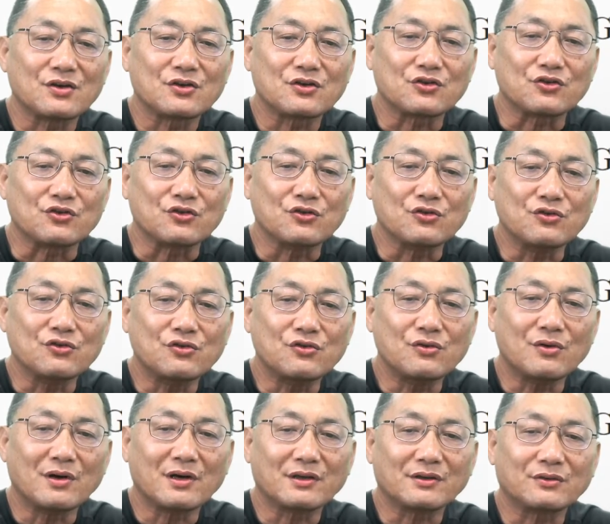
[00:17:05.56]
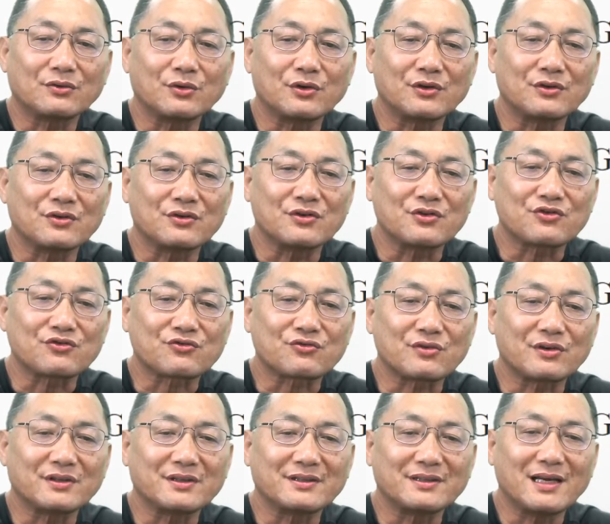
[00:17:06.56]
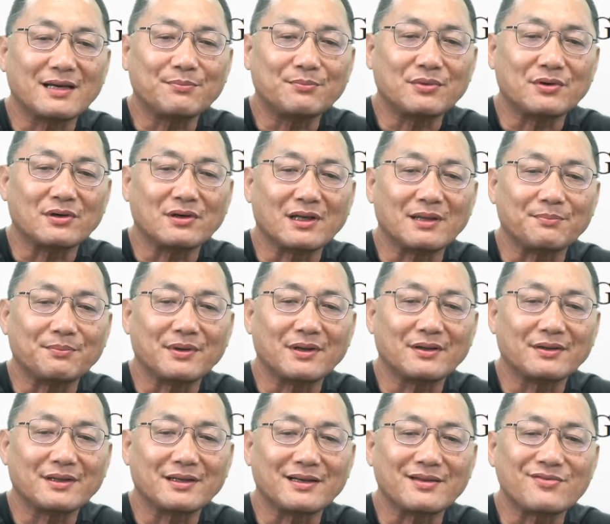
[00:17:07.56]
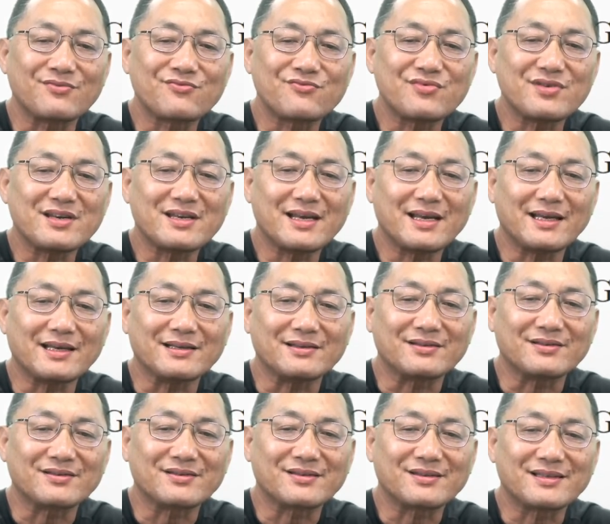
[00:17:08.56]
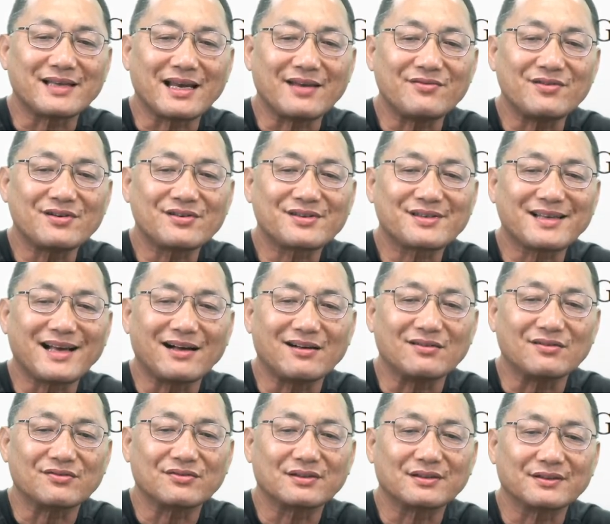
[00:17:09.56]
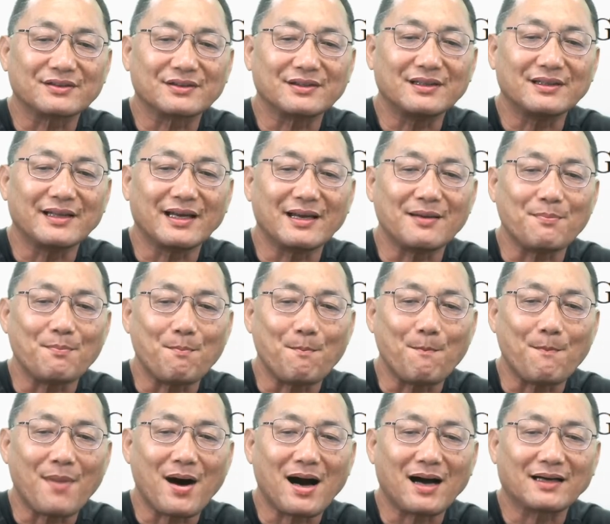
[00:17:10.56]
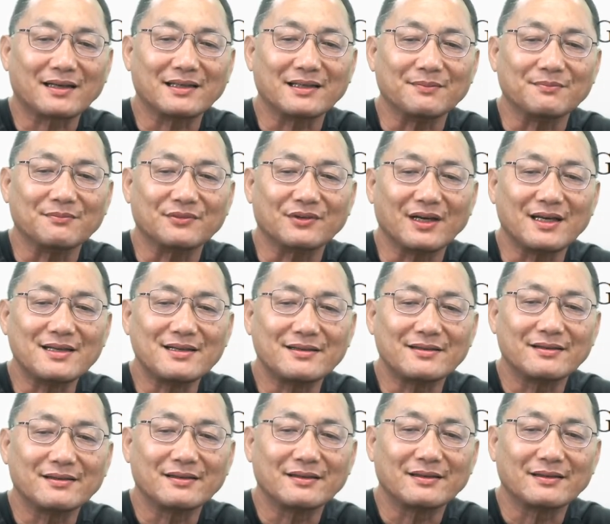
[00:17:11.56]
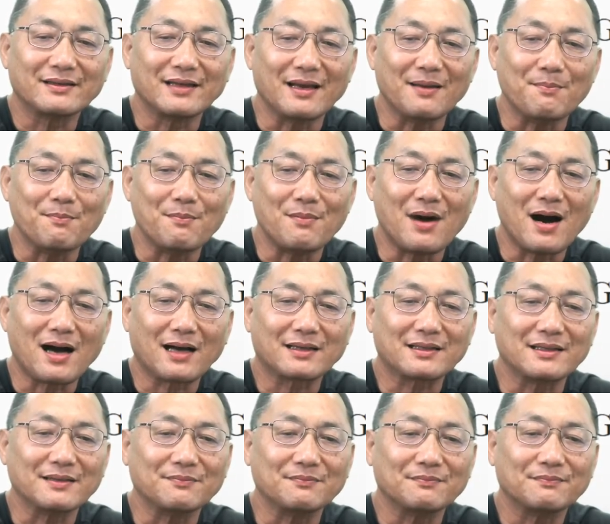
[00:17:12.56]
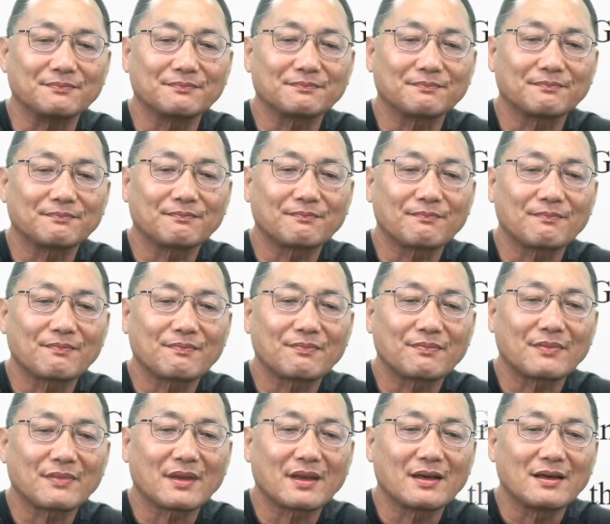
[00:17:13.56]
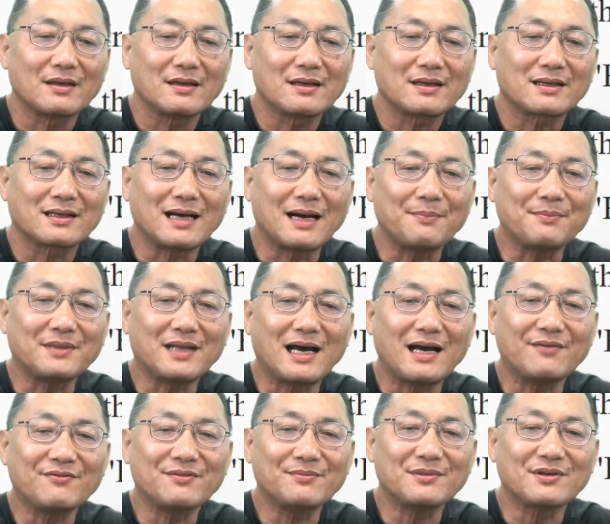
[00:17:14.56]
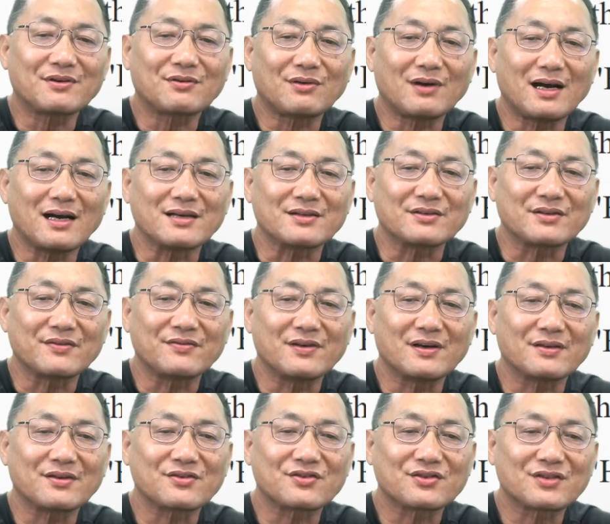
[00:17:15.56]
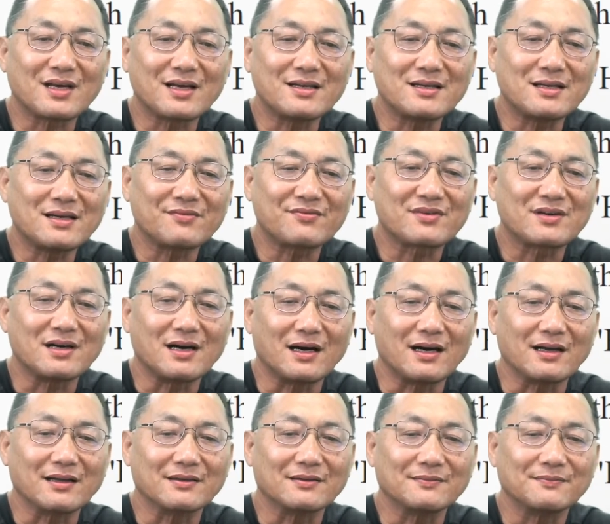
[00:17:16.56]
"You who are going to destroy the temple and build it in 3 days, save yourself." See, they mocked him, right? They mocked him. "Come down from the cross if you are the Son of God."